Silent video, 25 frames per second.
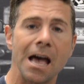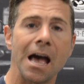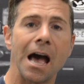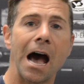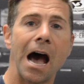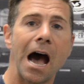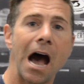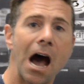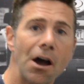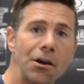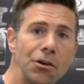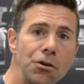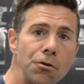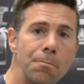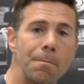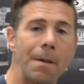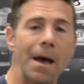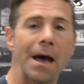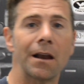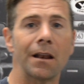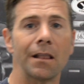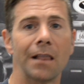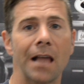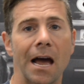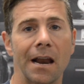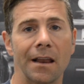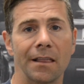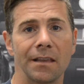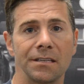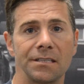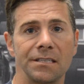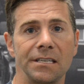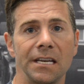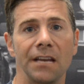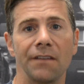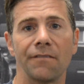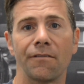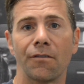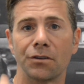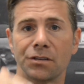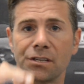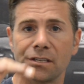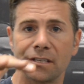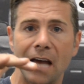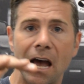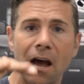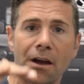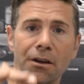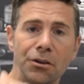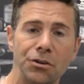how you pedal out of the seat versus
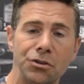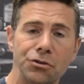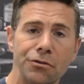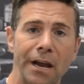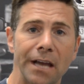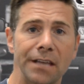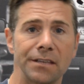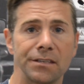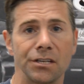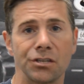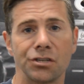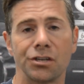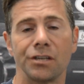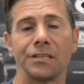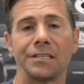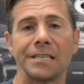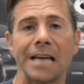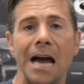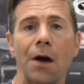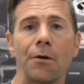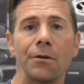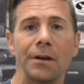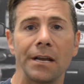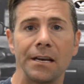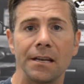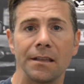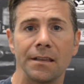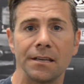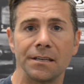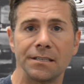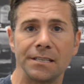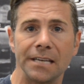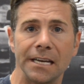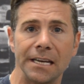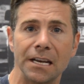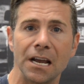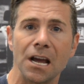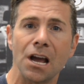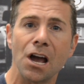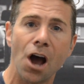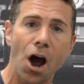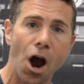how you transition down into the seat